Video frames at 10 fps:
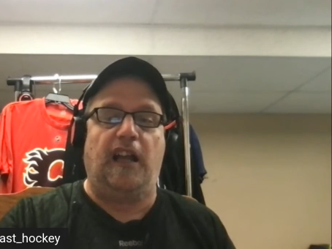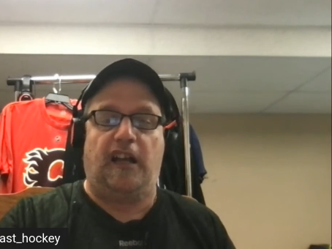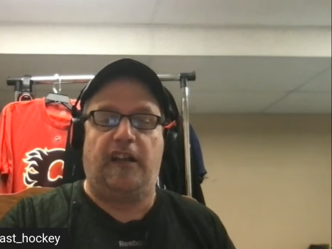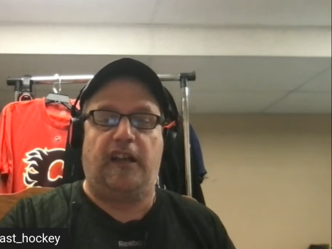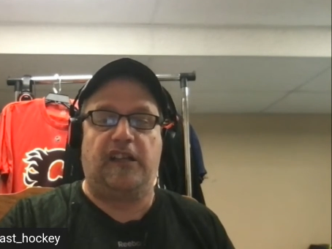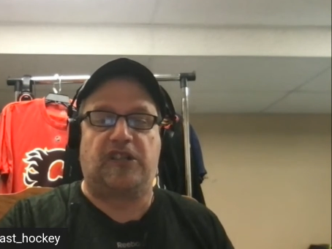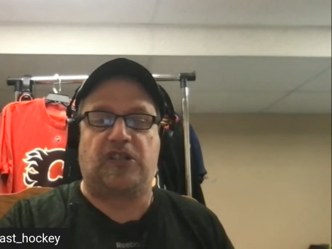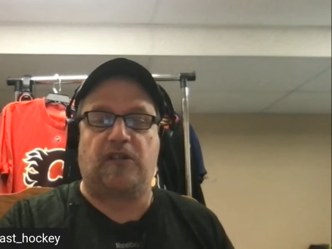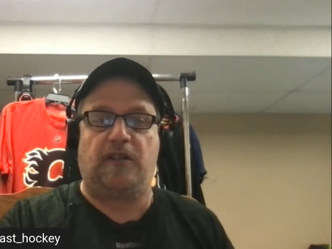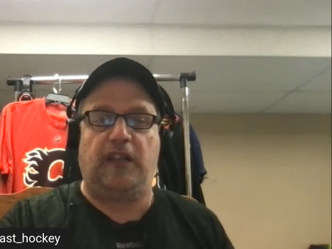It
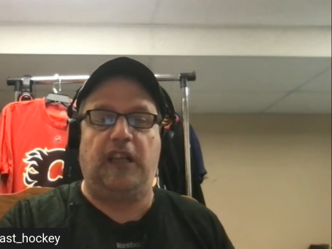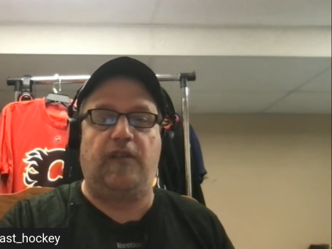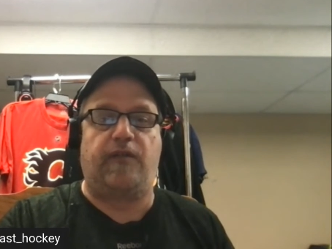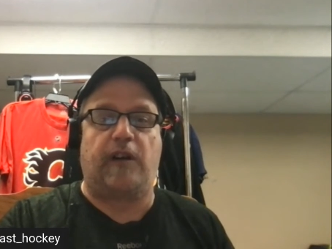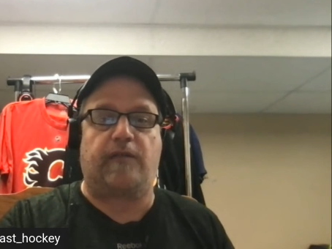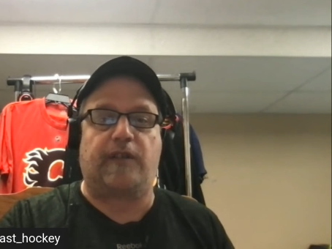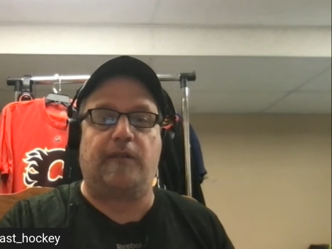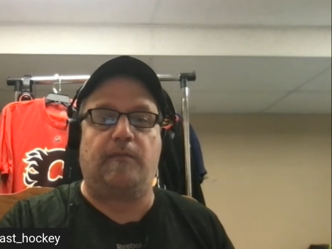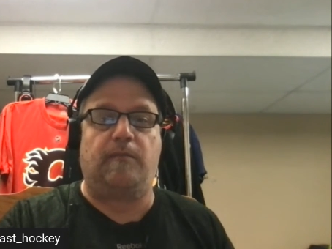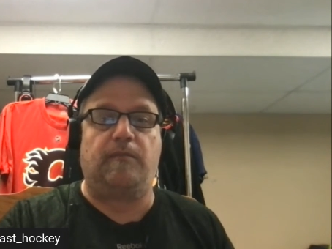certainly
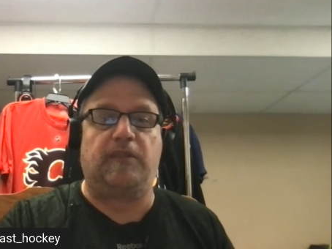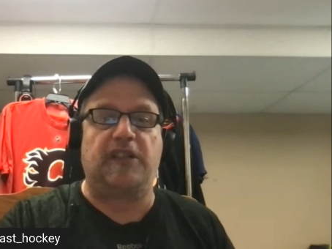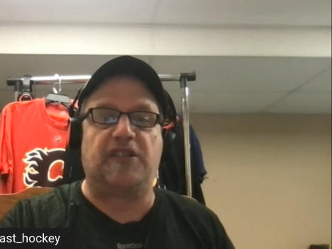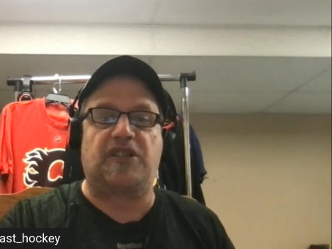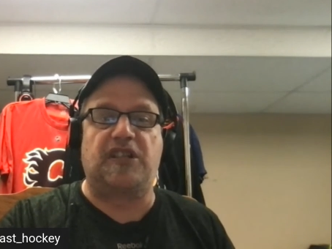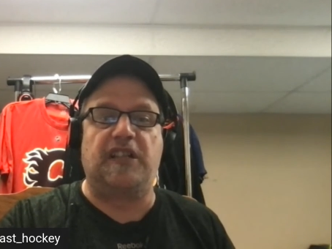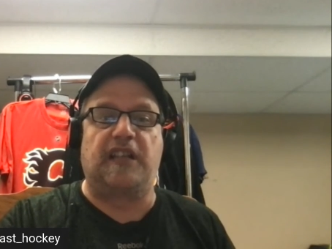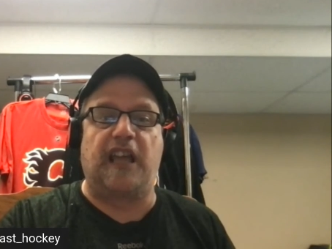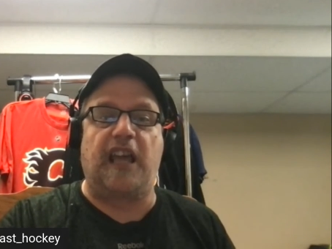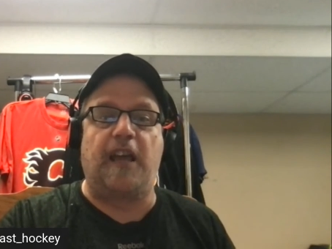didn't see the
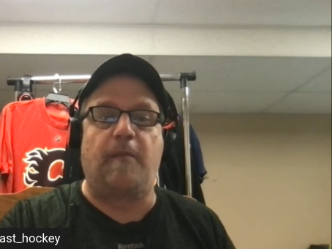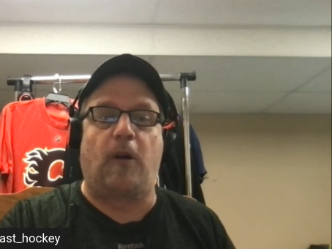game.